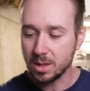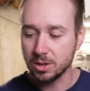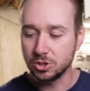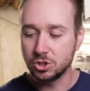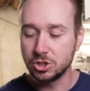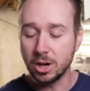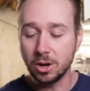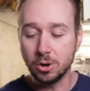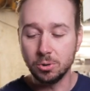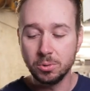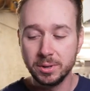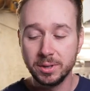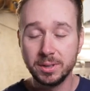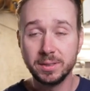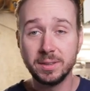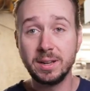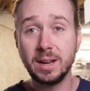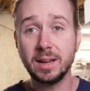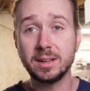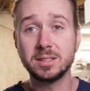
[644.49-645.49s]
So
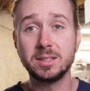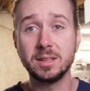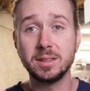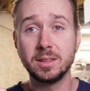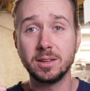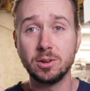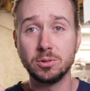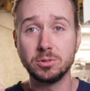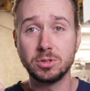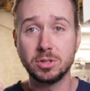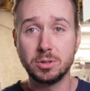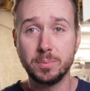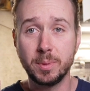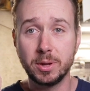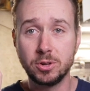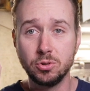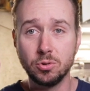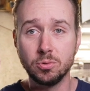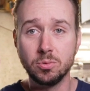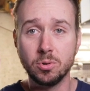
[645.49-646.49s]
the next thing that goes into
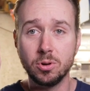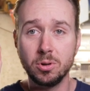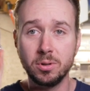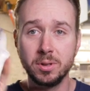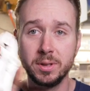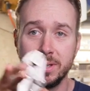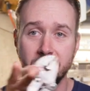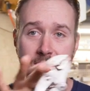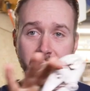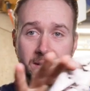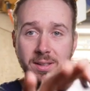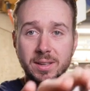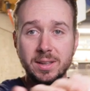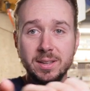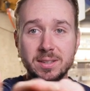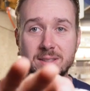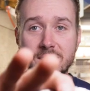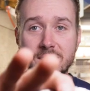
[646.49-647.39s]
my tool roll is